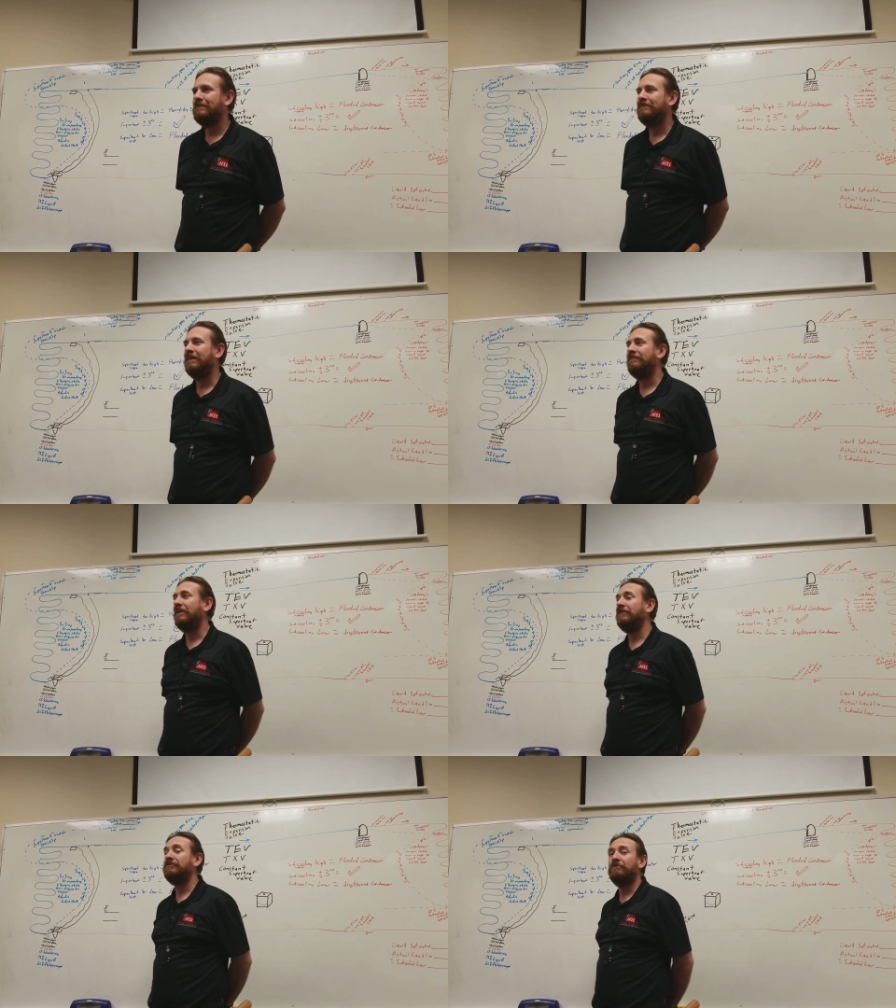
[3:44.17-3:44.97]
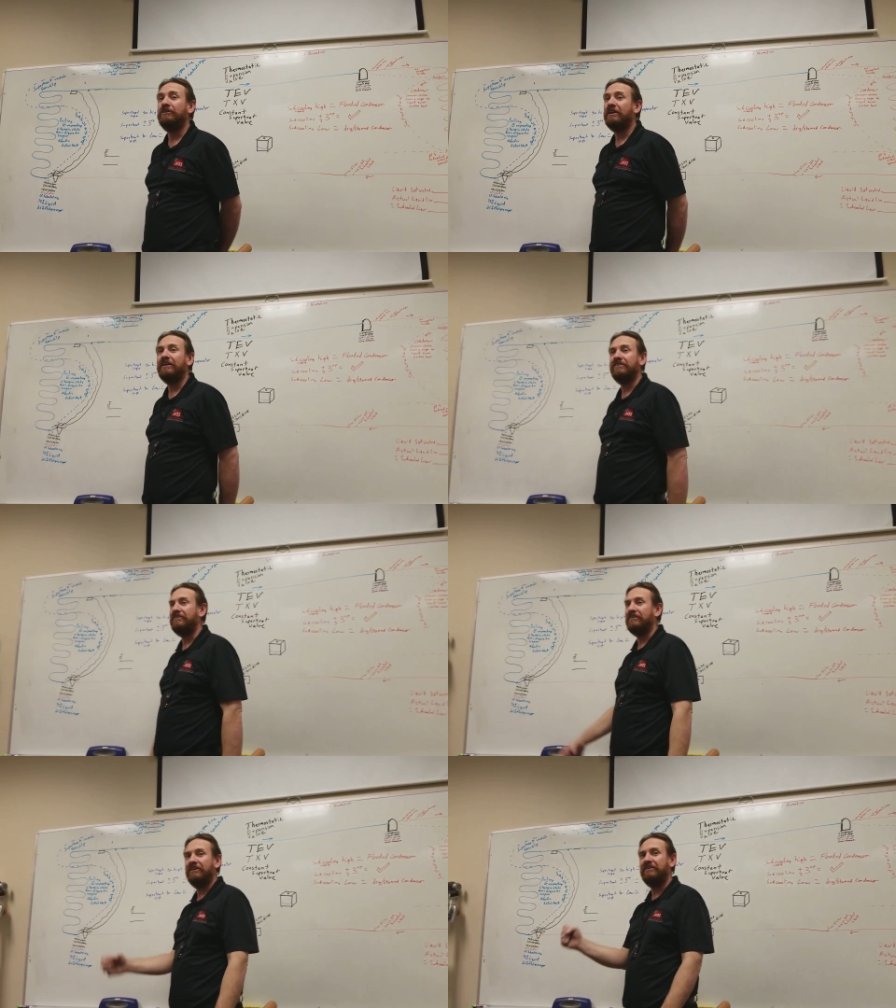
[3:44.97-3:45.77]
Right? Very small. You guys
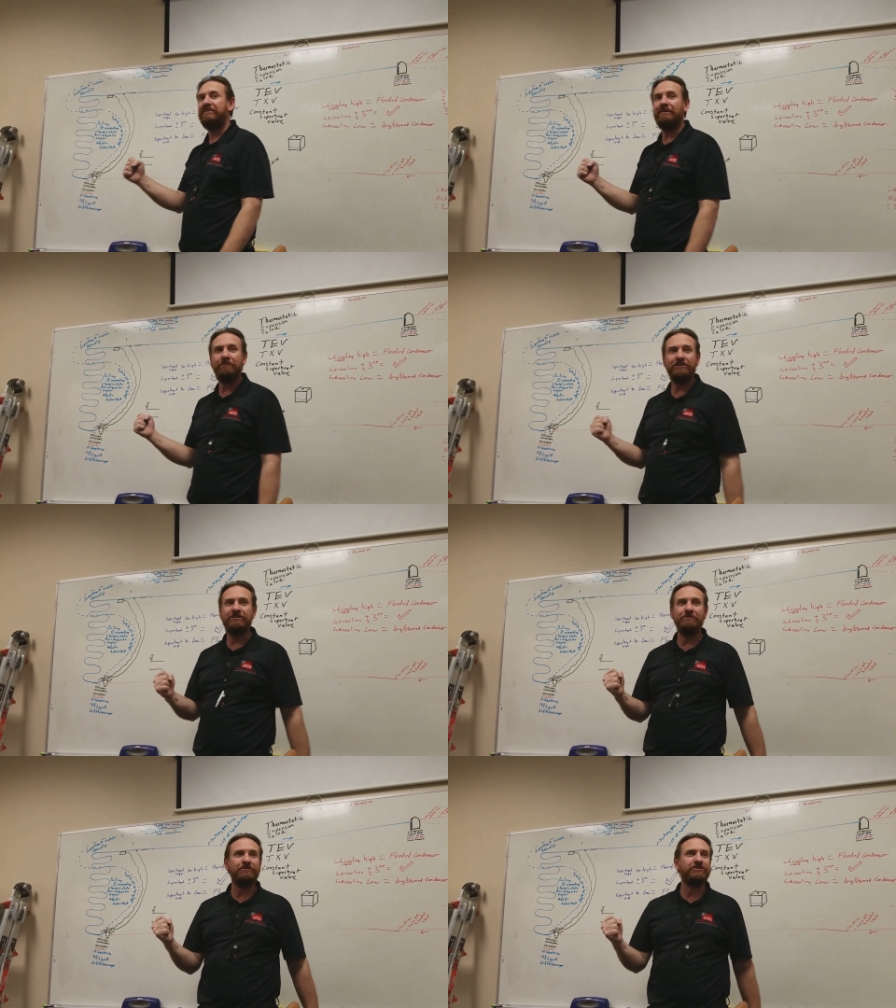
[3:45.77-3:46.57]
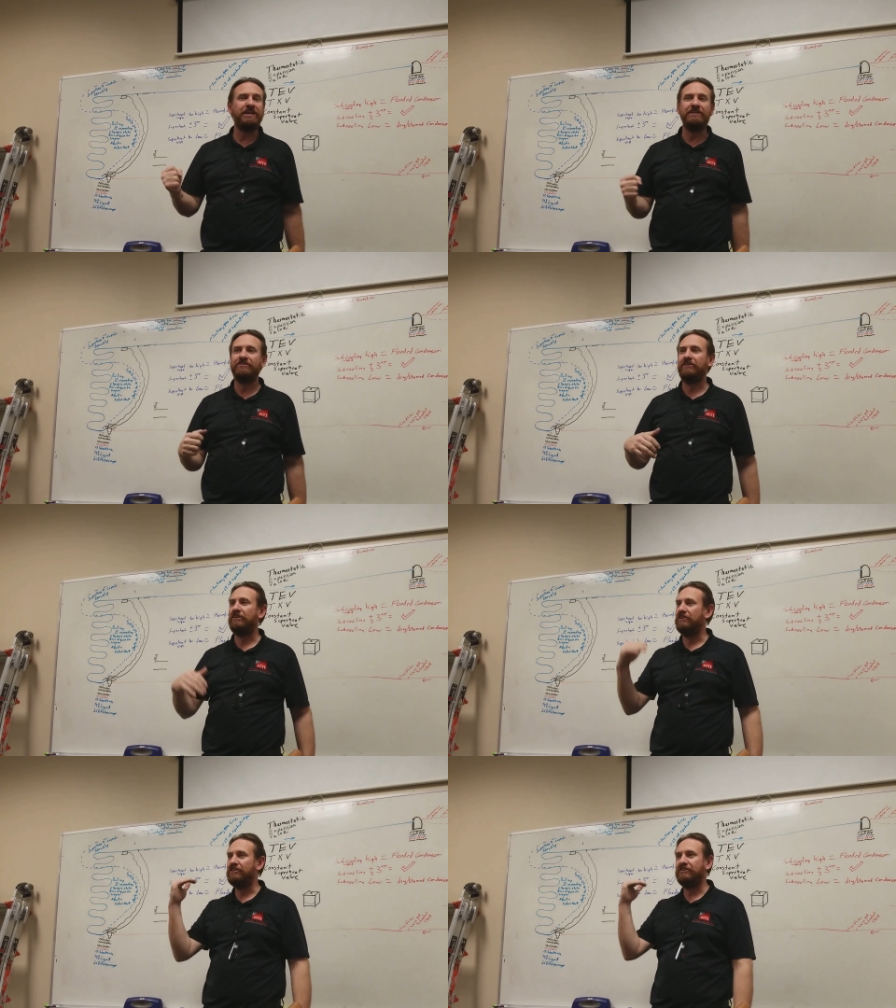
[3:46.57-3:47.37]
saw it didn't take much temperature change to start
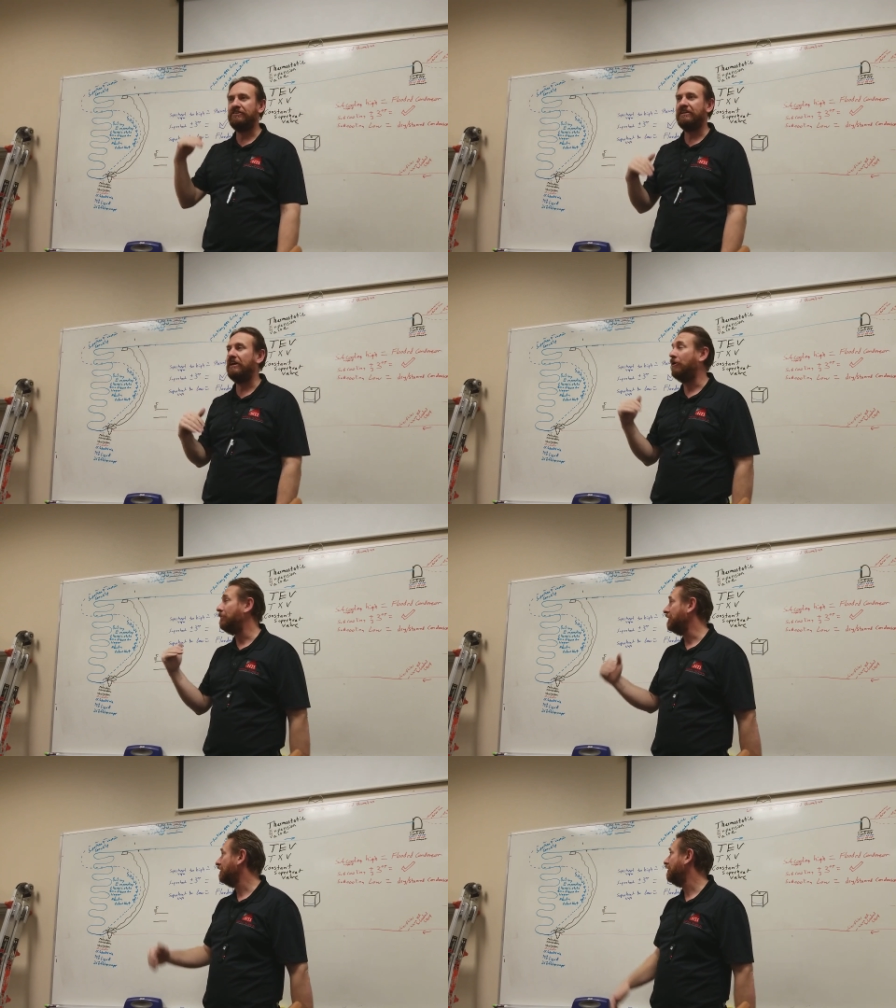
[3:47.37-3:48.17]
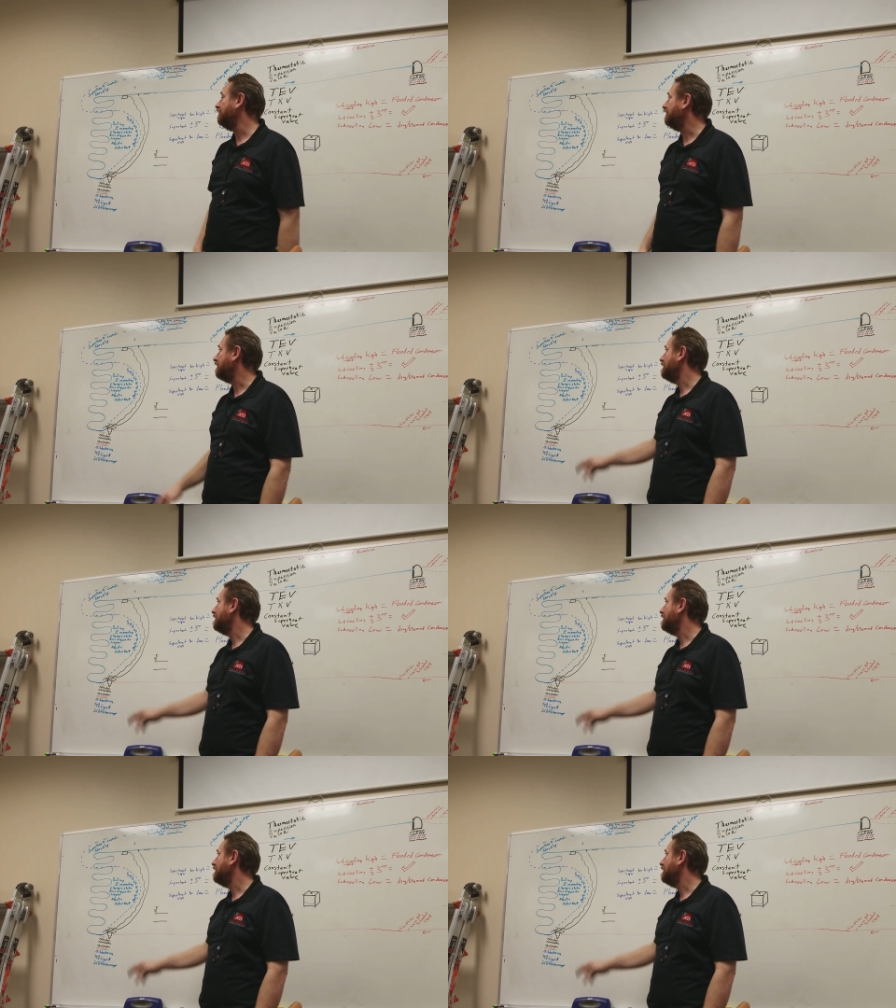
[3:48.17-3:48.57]
adjusting and opening and closing.